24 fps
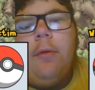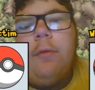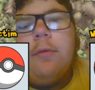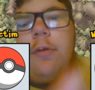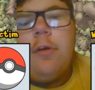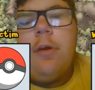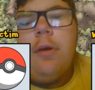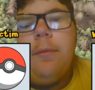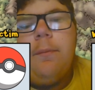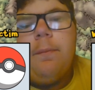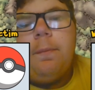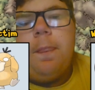
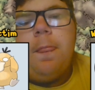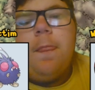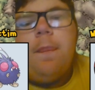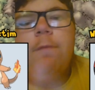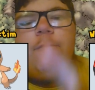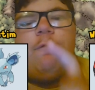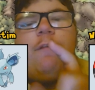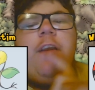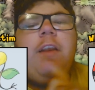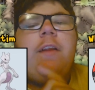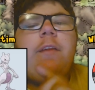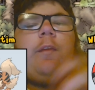So,
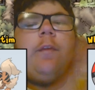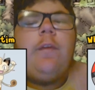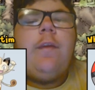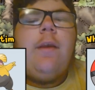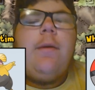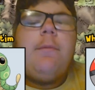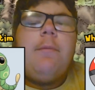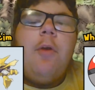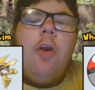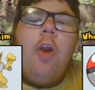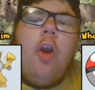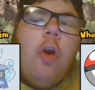
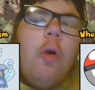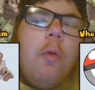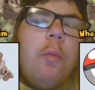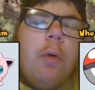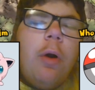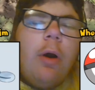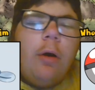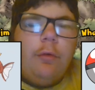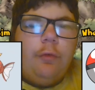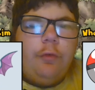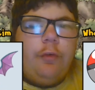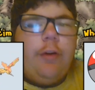victim, who
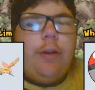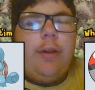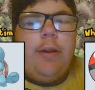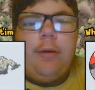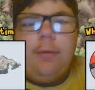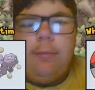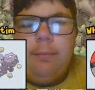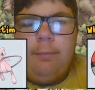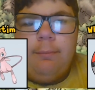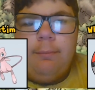was it?